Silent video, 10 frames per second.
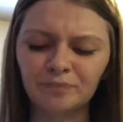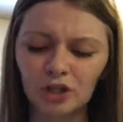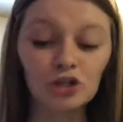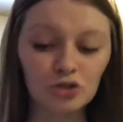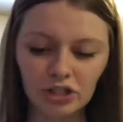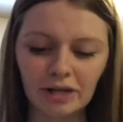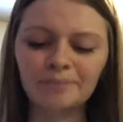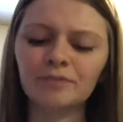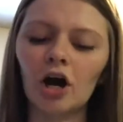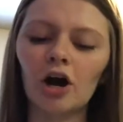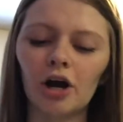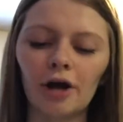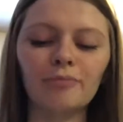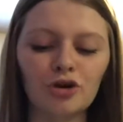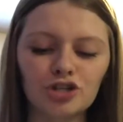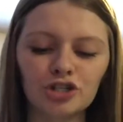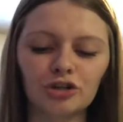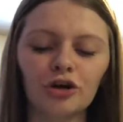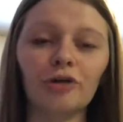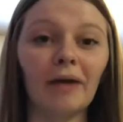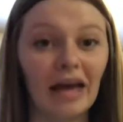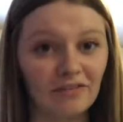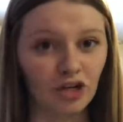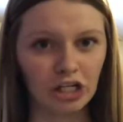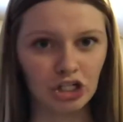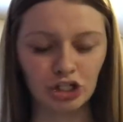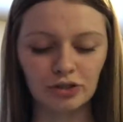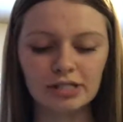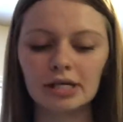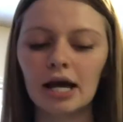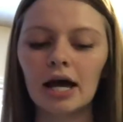usually are emotional or behavioral issues,